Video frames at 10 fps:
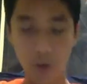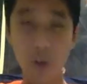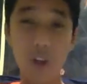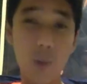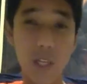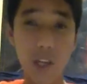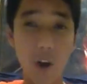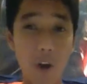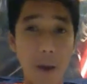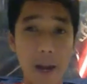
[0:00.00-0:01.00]
You know the Sweet
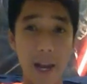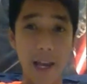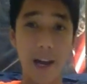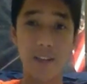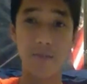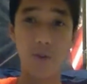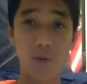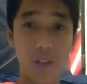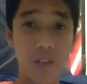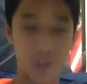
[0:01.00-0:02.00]
Child o' Mine like Guns and
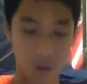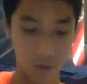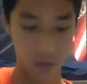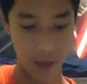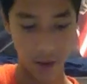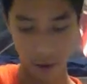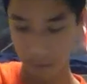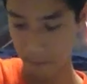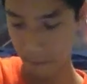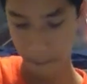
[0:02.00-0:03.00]
Roses, so it's like
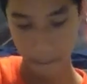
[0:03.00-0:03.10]
um.